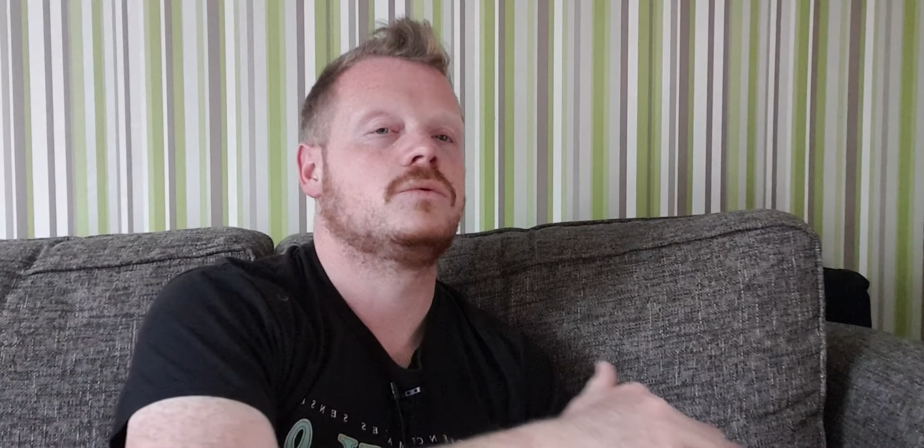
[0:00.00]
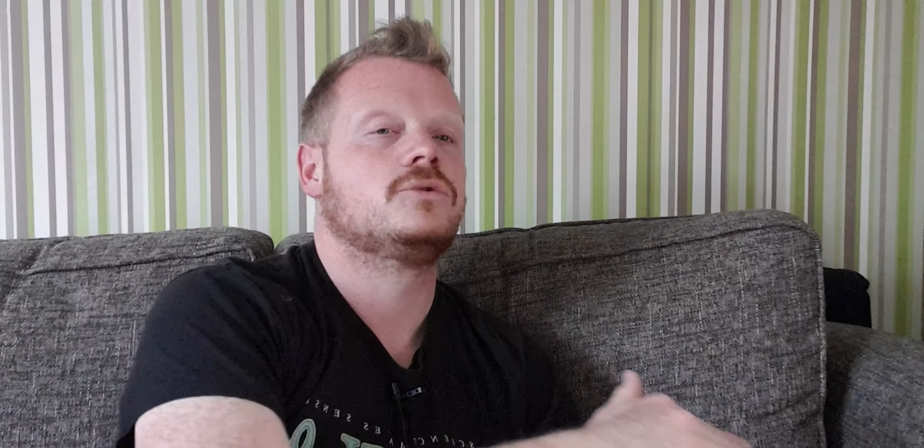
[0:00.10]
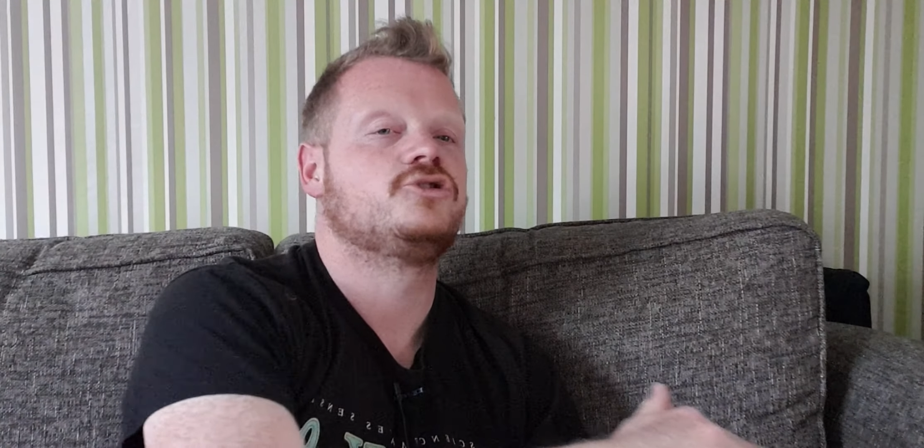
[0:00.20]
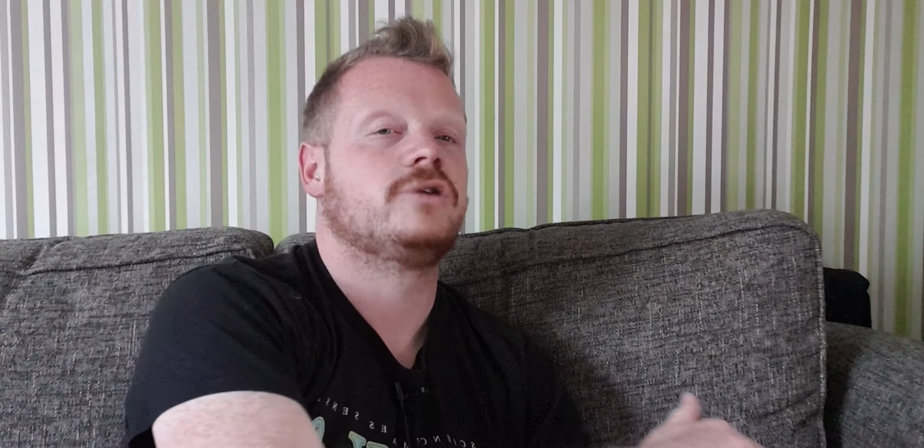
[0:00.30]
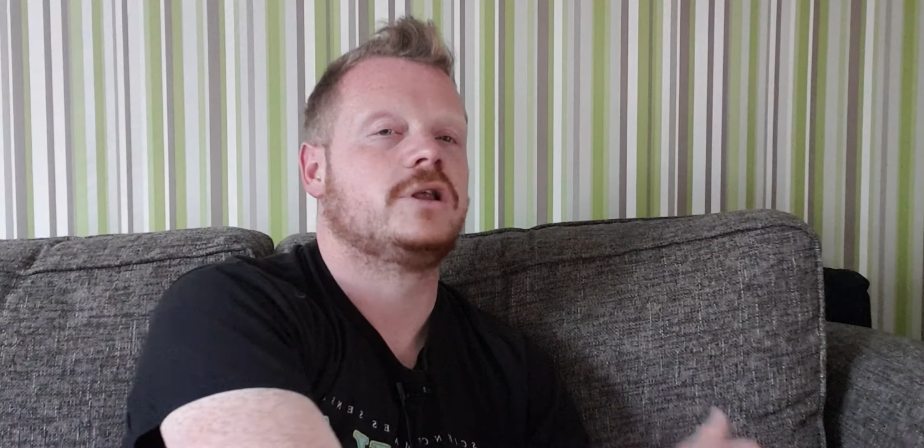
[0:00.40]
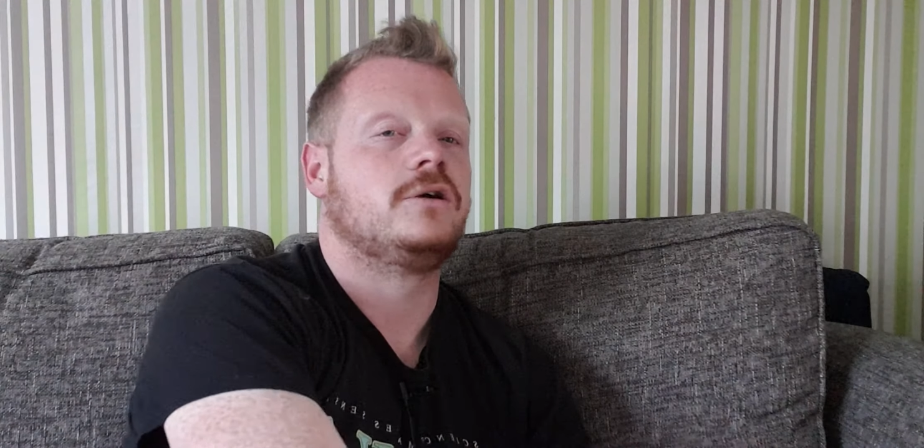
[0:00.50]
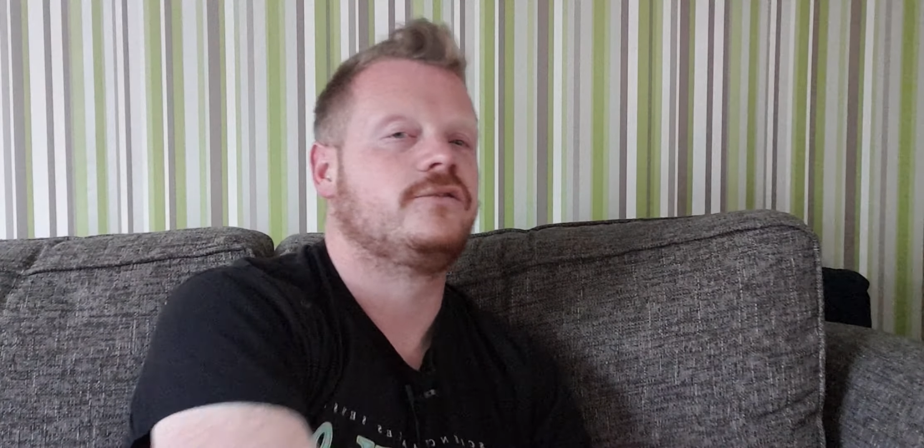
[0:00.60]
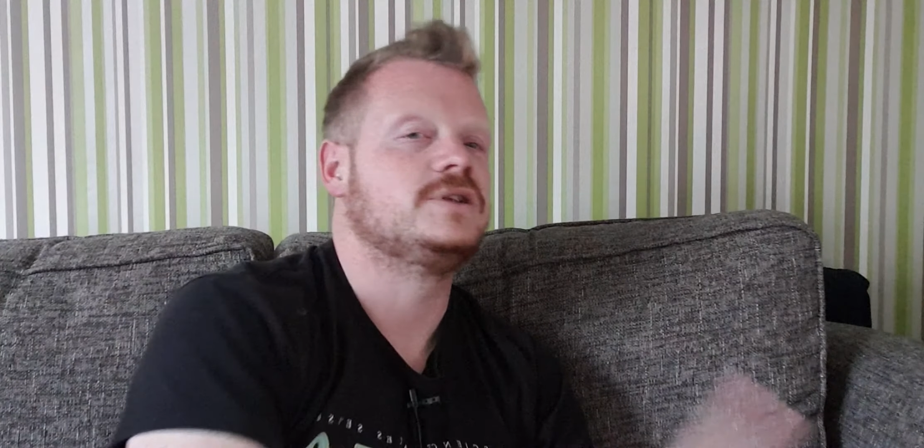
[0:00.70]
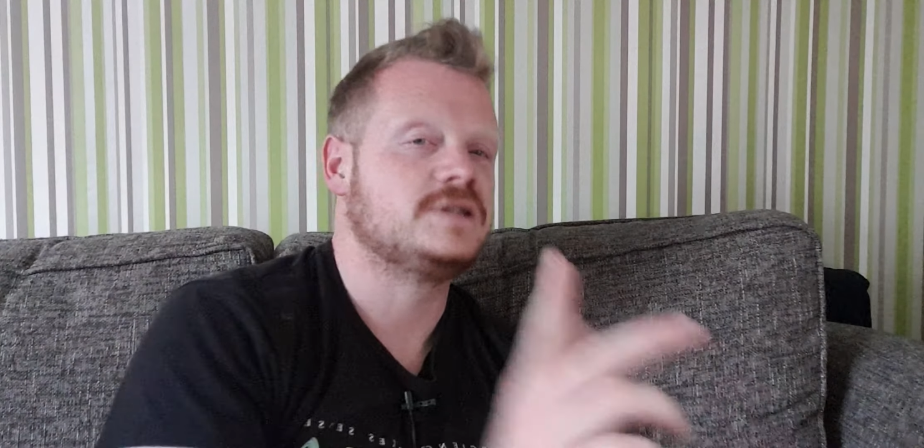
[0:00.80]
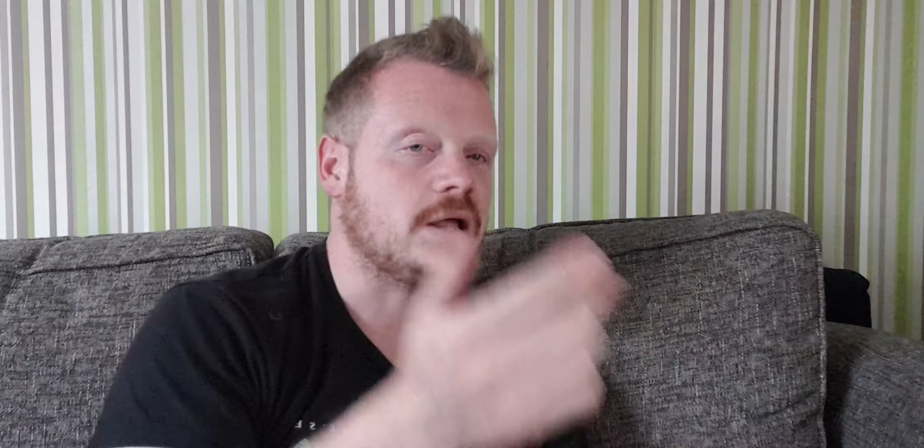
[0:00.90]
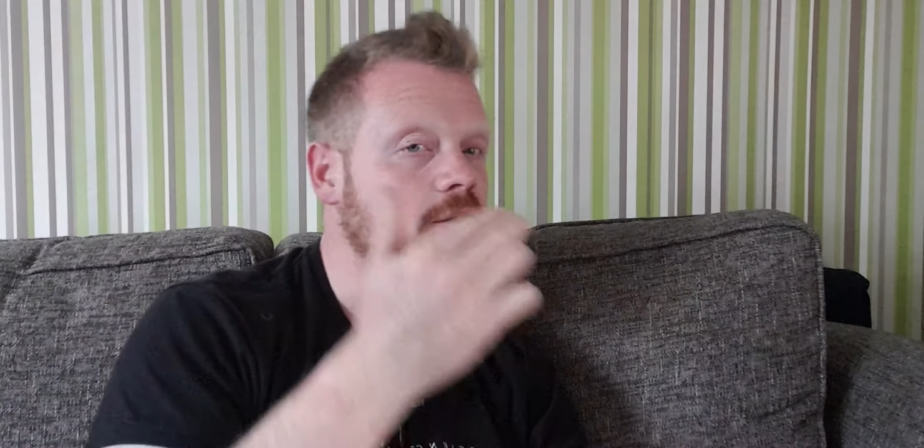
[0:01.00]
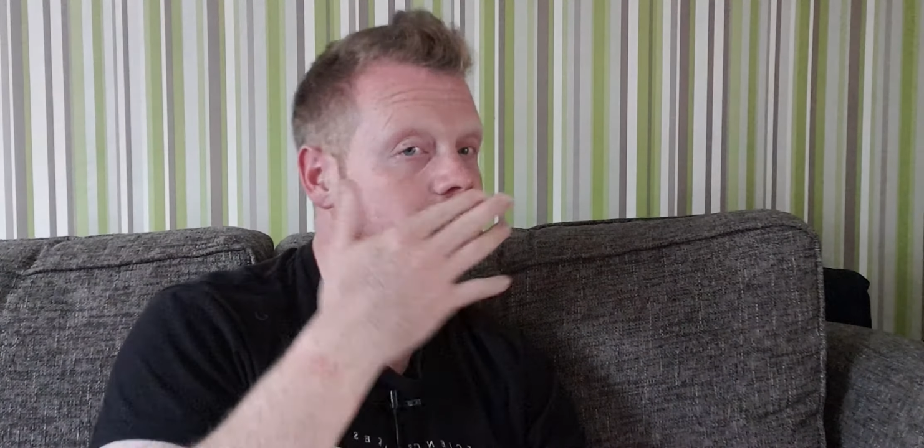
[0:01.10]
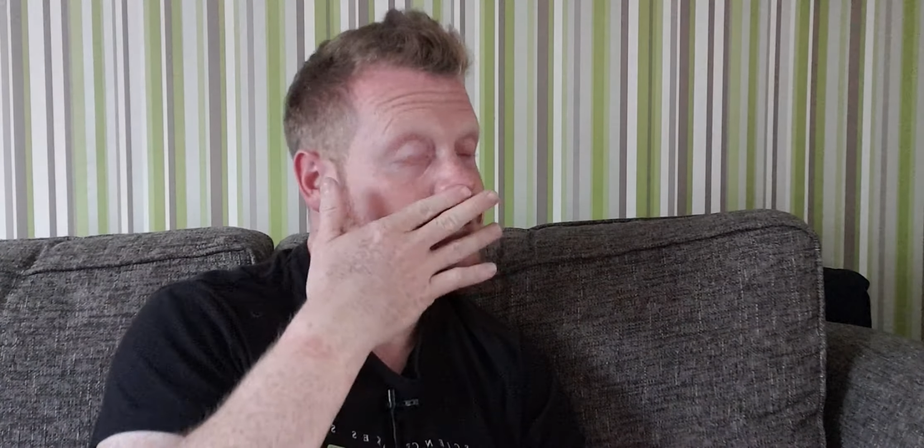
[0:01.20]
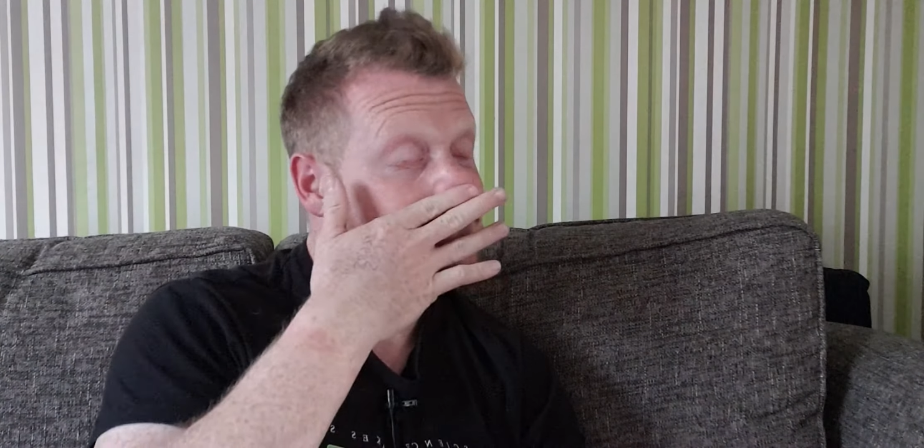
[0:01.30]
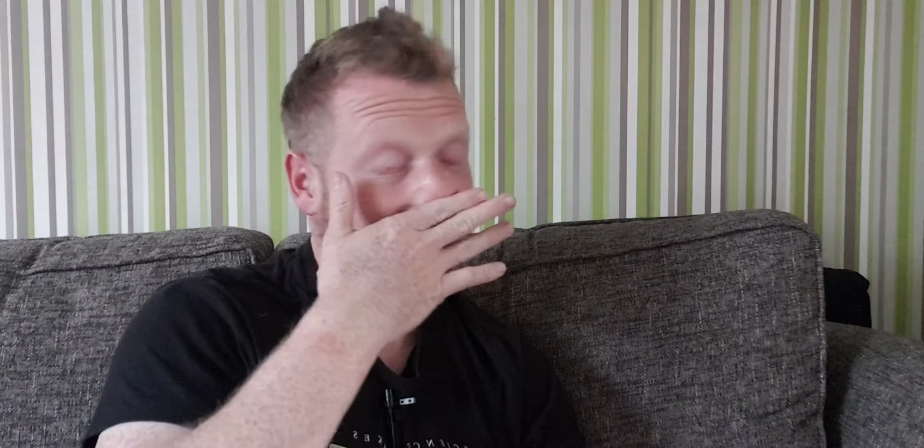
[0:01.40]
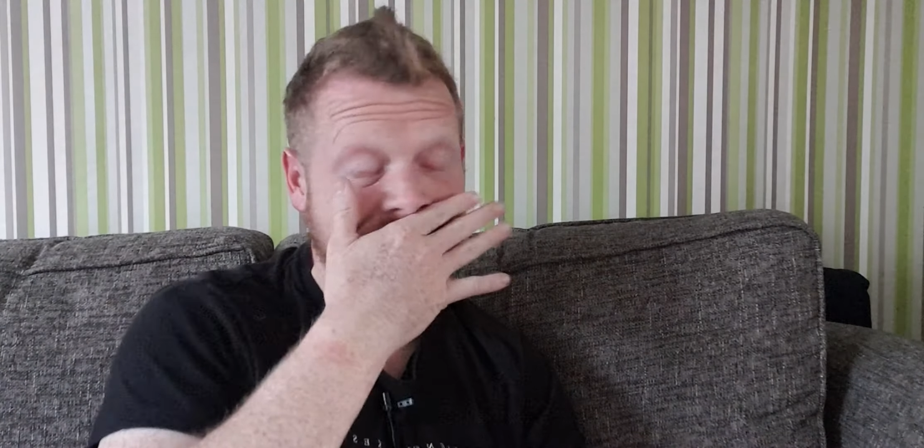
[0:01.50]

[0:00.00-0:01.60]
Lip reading: trailing off into the end, which I